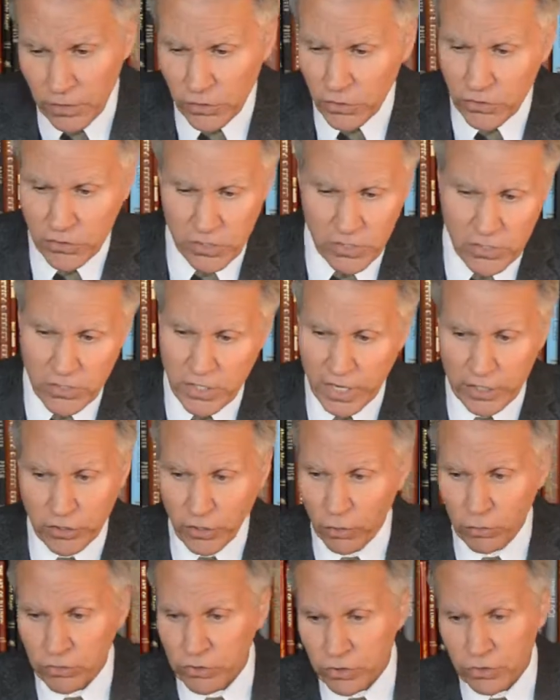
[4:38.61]
used to say,
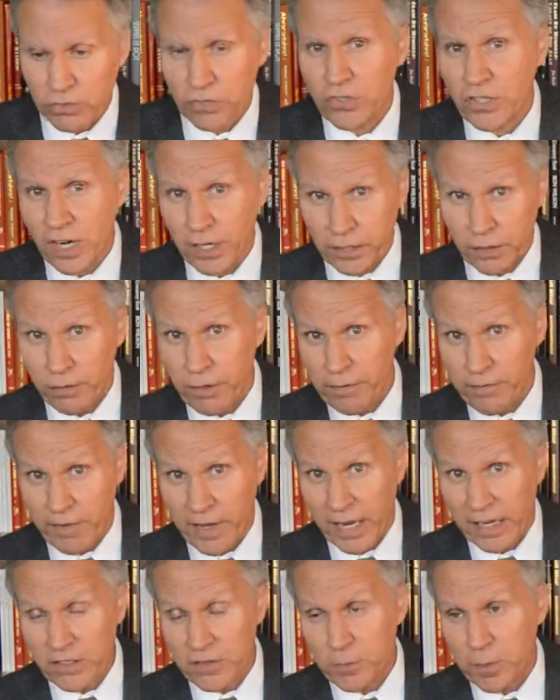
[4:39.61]
don't do sucker
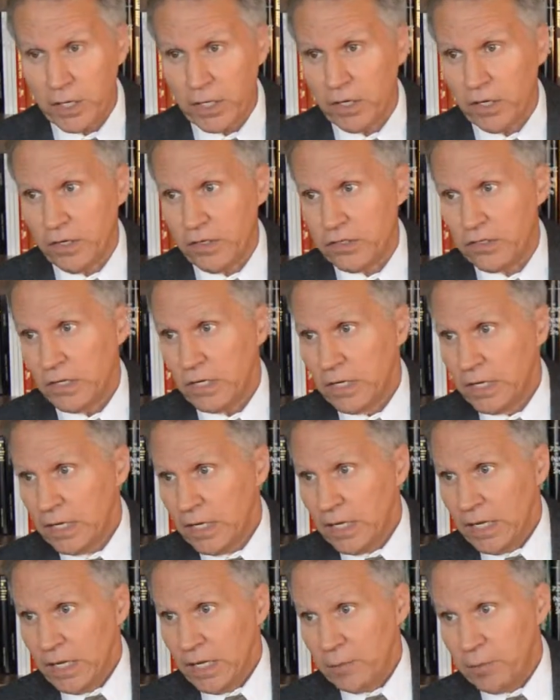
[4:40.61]
effects because
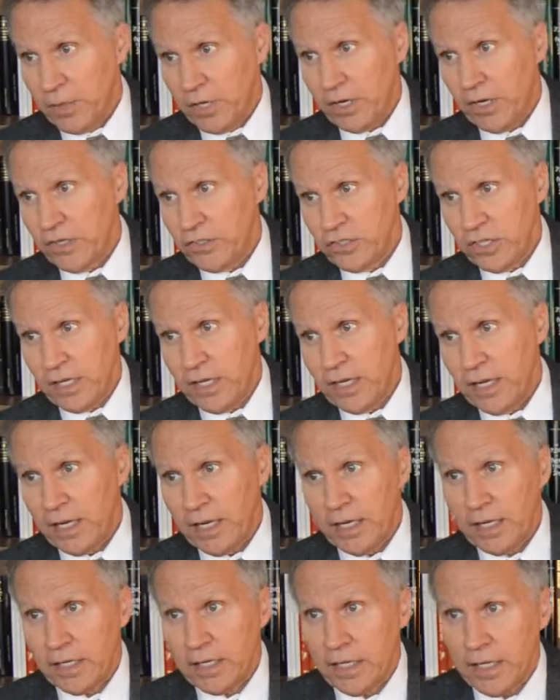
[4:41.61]

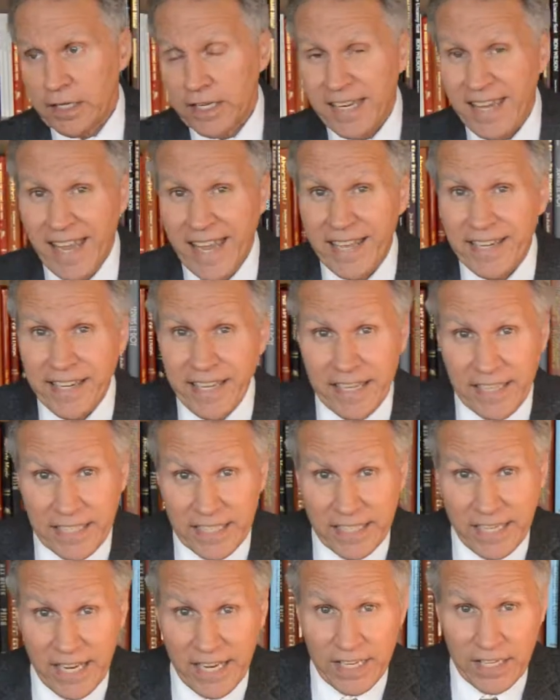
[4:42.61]
it can
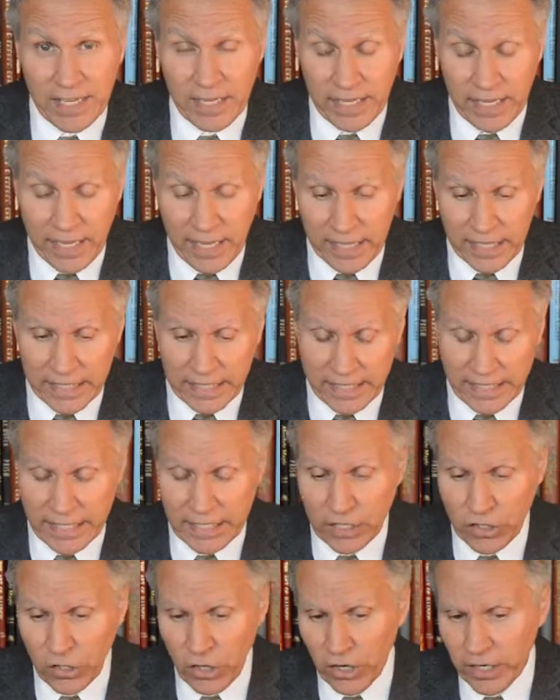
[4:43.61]

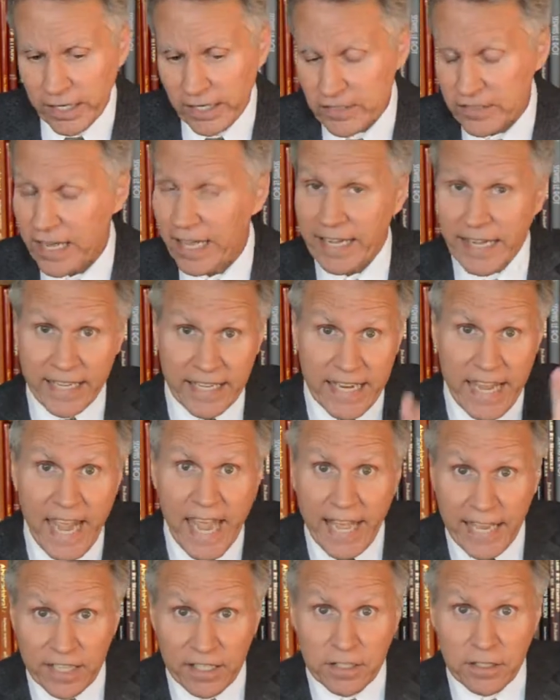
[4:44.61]
alienate an audience, and it
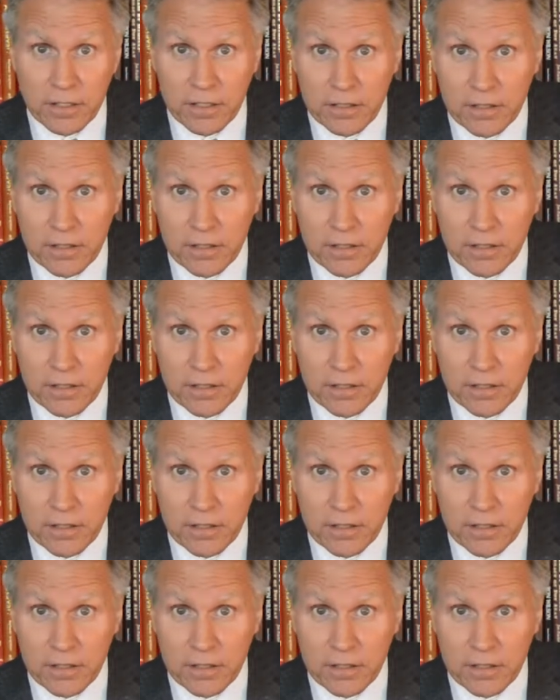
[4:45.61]
can.